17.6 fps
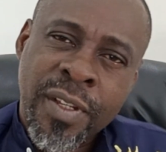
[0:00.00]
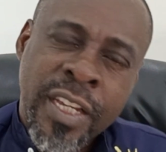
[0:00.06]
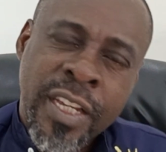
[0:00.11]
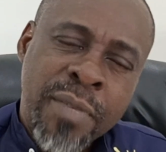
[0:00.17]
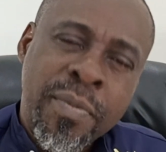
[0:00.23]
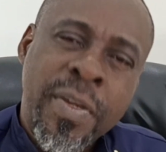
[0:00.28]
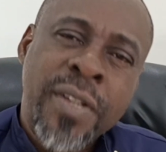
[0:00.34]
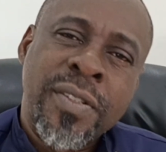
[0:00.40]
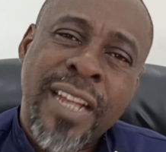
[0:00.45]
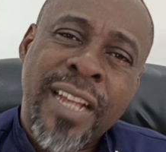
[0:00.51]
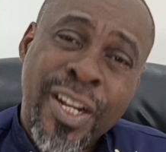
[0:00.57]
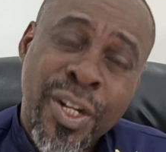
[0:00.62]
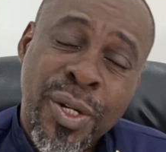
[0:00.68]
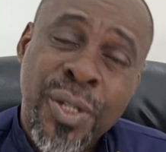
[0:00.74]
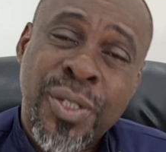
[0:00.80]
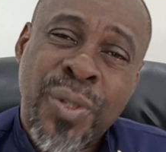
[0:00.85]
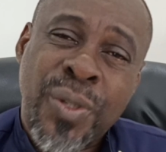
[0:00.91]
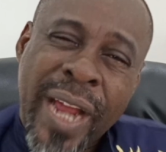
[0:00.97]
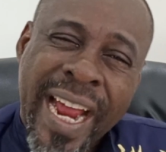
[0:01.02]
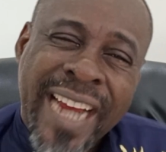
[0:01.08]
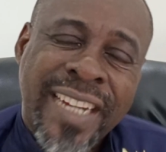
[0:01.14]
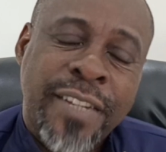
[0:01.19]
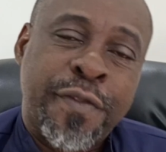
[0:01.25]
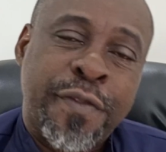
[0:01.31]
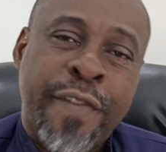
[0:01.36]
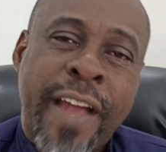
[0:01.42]
emails that nurture,
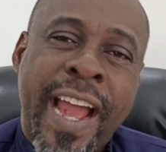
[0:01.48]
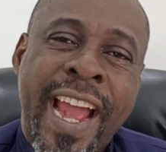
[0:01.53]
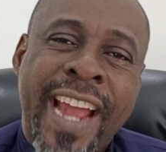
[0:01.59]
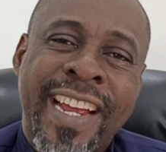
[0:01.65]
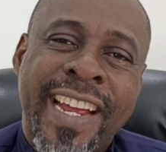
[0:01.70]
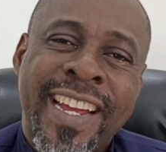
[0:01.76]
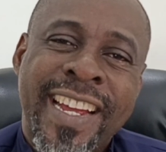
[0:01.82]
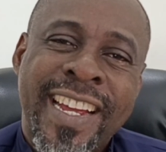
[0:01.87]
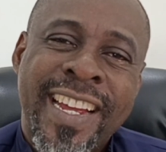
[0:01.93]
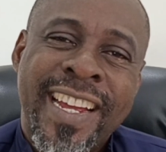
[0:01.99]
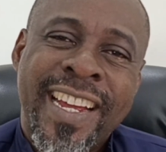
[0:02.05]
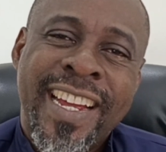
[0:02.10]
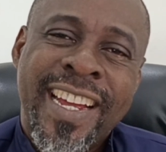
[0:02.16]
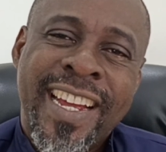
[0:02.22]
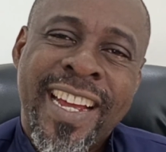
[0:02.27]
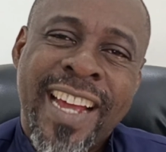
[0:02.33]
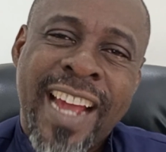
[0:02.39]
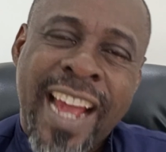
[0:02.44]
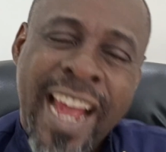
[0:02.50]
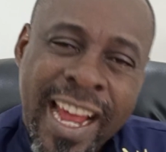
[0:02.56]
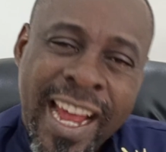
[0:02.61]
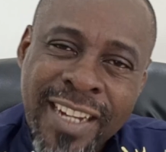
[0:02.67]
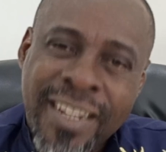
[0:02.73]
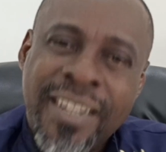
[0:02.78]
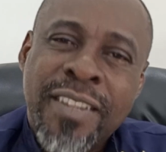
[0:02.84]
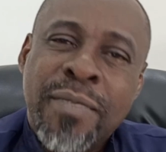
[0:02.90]
edify,
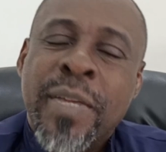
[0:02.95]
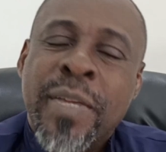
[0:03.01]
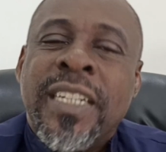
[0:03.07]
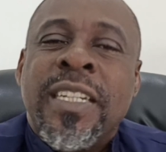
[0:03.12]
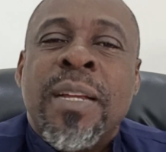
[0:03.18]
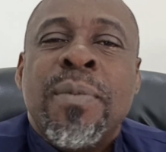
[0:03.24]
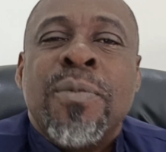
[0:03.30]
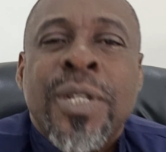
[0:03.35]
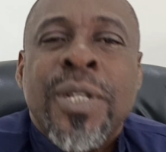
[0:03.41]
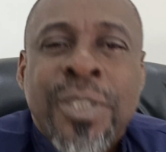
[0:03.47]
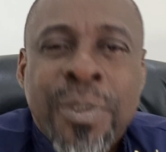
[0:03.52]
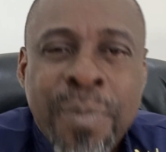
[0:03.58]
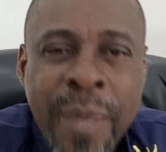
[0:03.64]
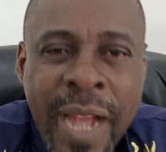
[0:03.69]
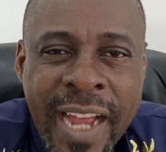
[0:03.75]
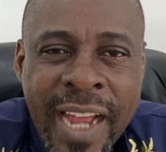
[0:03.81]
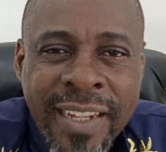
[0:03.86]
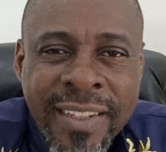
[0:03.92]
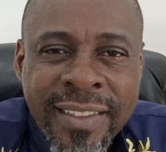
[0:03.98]
and make them want to buy.